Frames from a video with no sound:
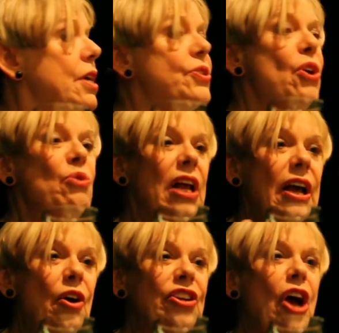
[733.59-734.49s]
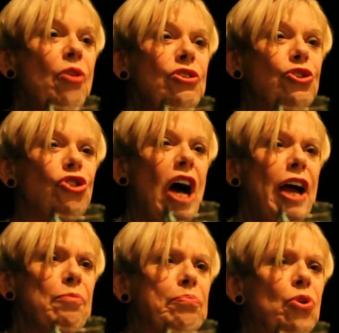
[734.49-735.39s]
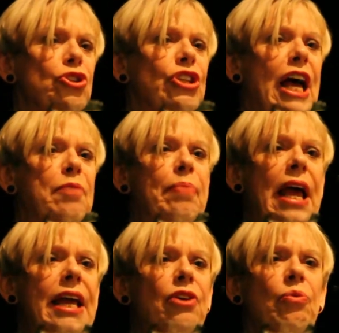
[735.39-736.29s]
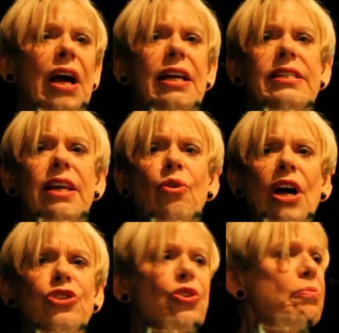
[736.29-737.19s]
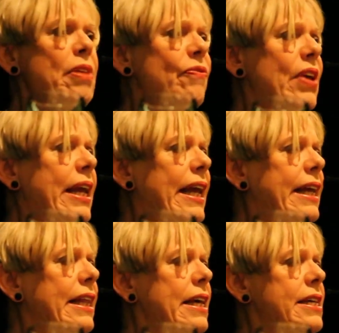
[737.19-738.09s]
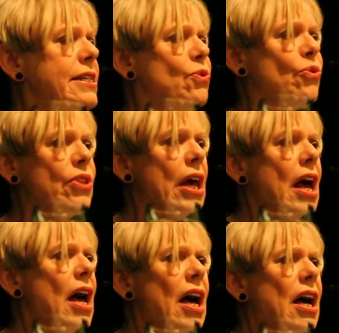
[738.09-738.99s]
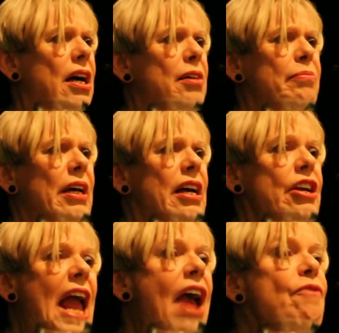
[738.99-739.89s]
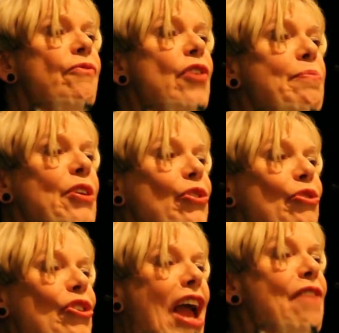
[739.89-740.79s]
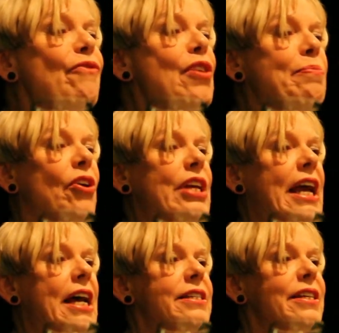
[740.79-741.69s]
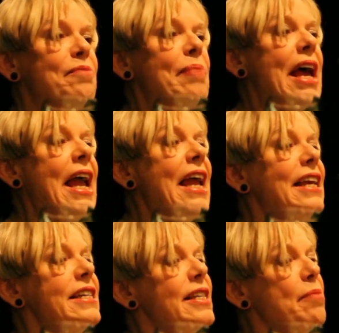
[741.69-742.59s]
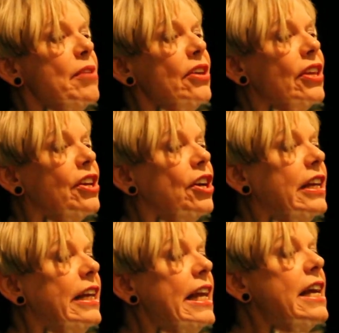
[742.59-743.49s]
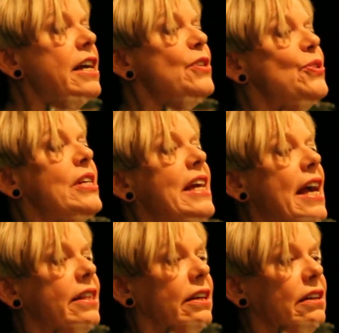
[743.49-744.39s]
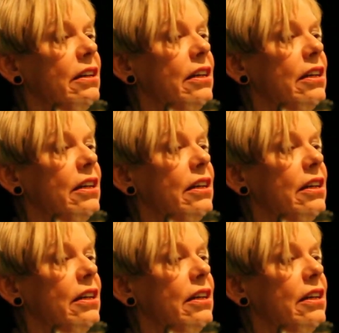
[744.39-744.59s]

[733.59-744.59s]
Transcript: So don't try and push that pain away and say, oh, I shouldn't be feeling this, or everybody has it. Pain is something that can link us together.